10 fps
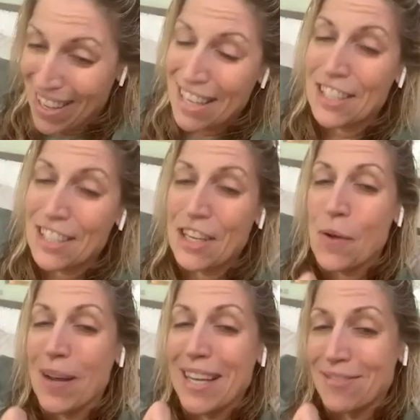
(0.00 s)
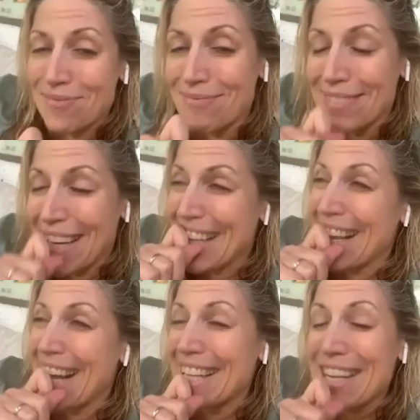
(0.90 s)
you know what? I
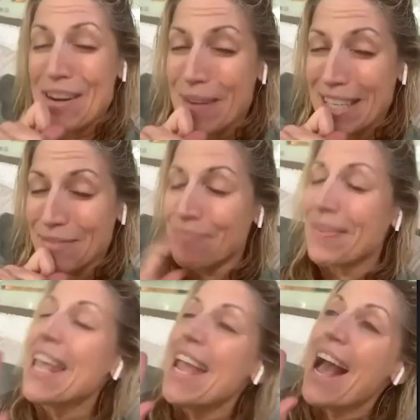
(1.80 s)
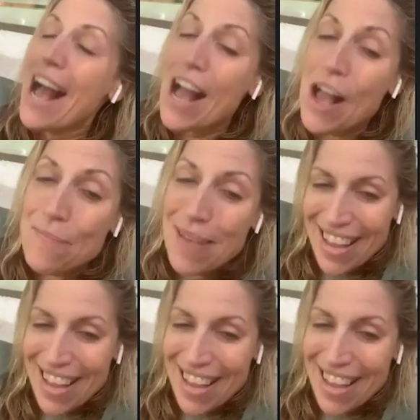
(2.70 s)
think I'm right. Um,